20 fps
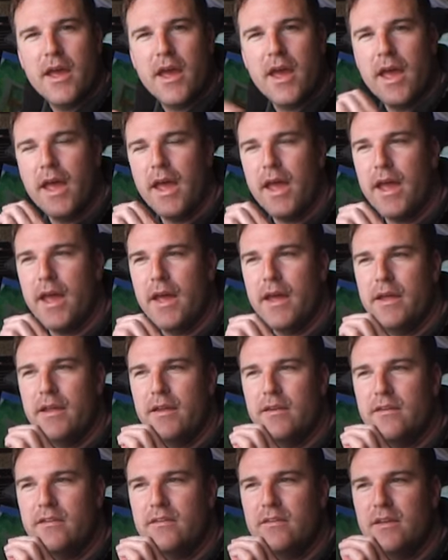
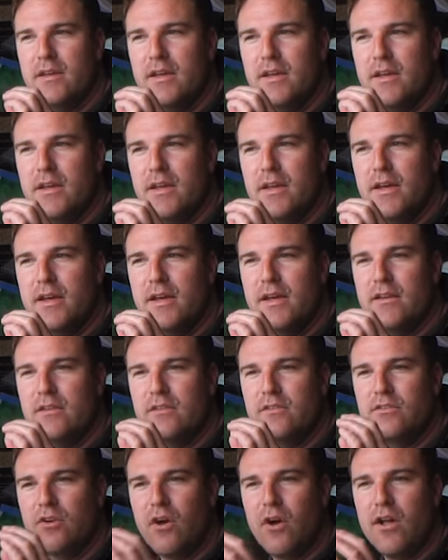and
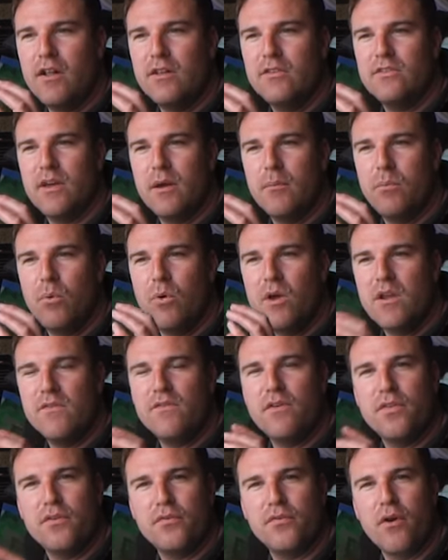it dials up
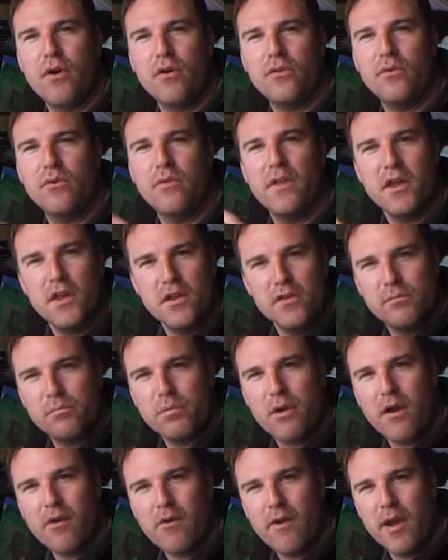whatever throttle that you've
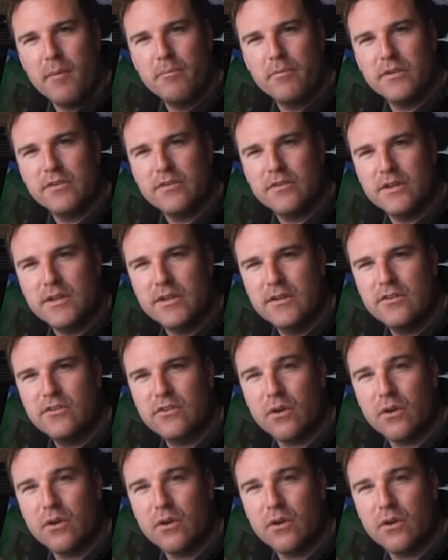programmed this in.